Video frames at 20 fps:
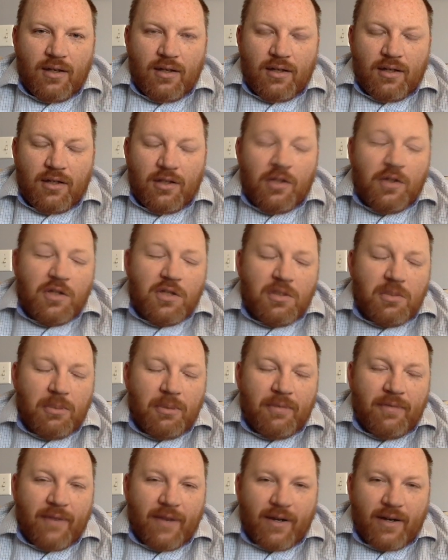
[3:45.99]
used to
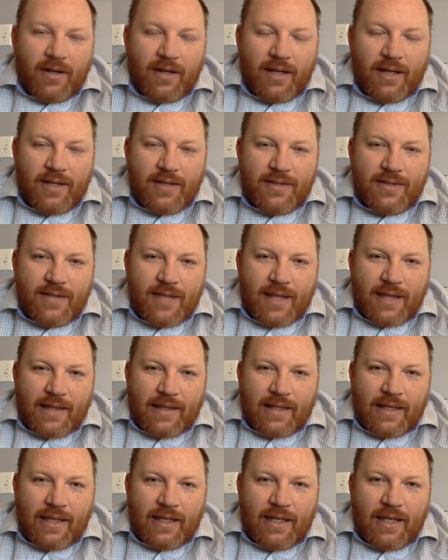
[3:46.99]
be very
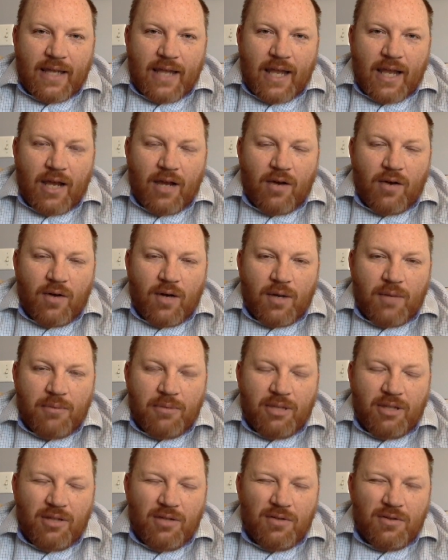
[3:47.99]
unsettling. Now I'm
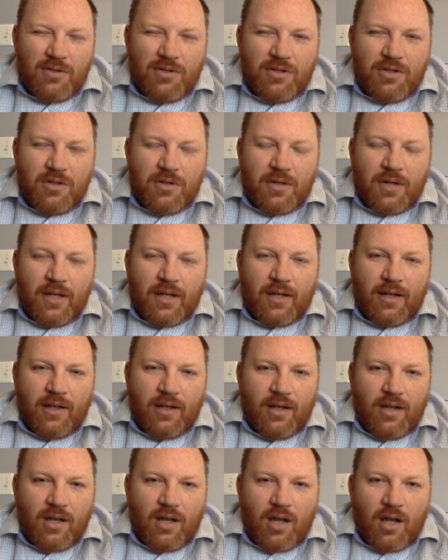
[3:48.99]
used to it,
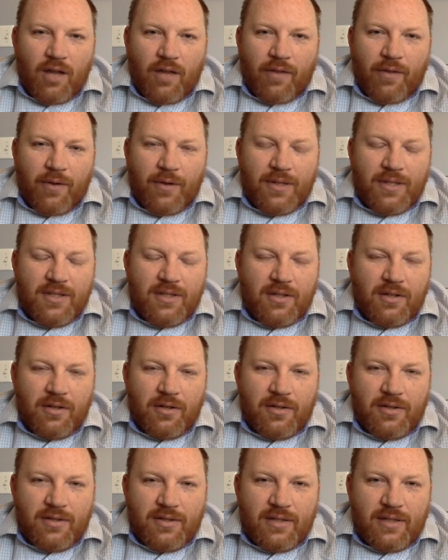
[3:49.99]
although I
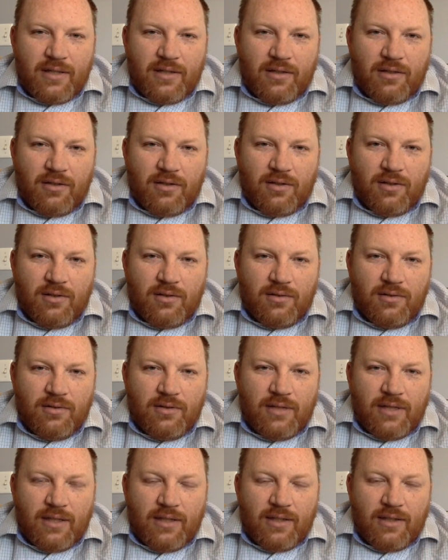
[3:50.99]
still
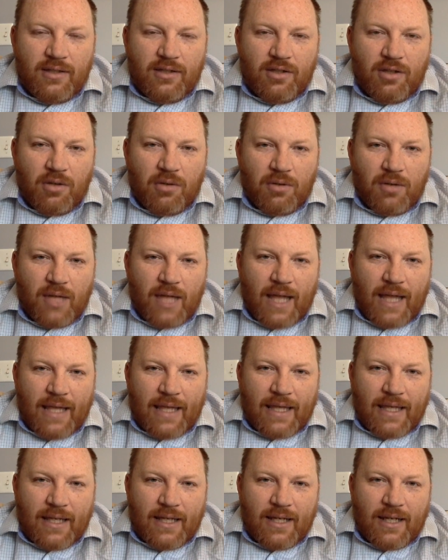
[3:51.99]
don't
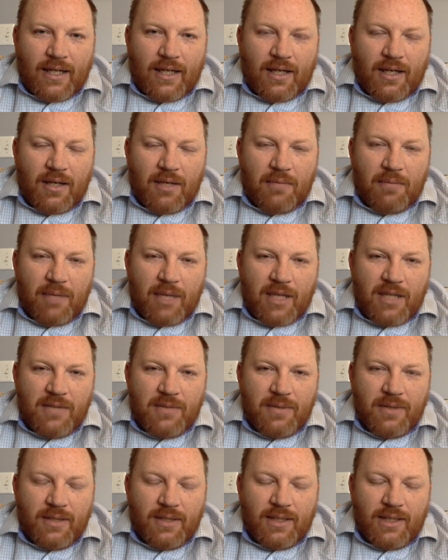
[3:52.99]
like it, and it makes
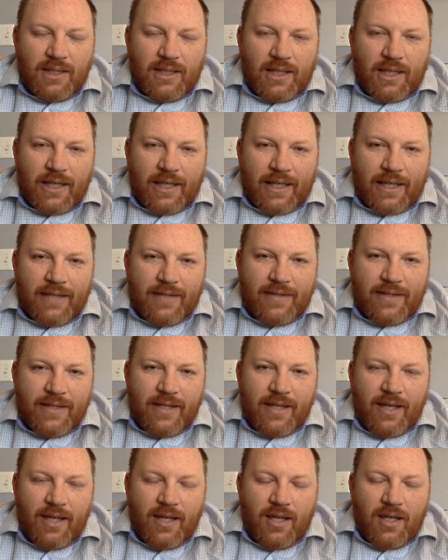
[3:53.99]
me a little
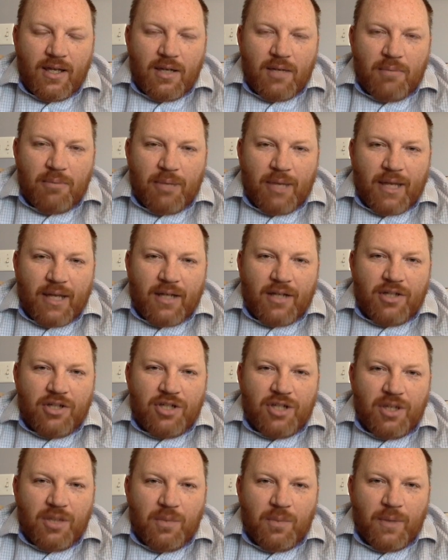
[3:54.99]
uneasy. But
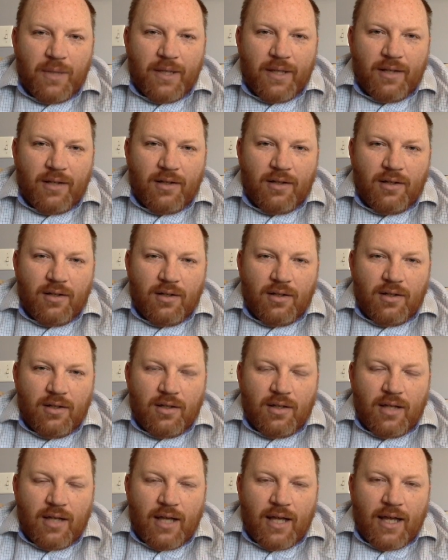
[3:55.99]
she will
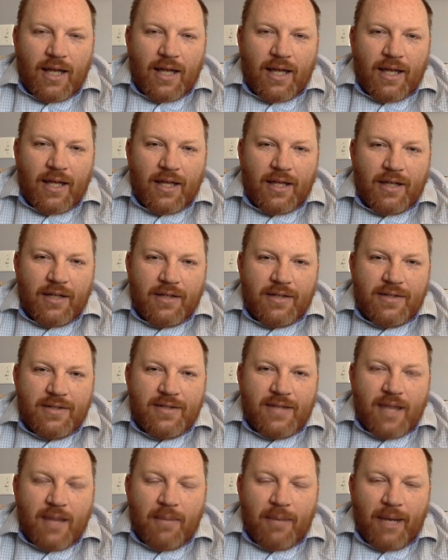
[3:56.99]

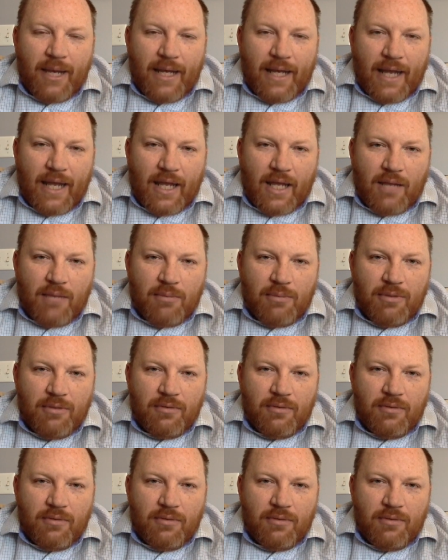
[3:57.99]
say my name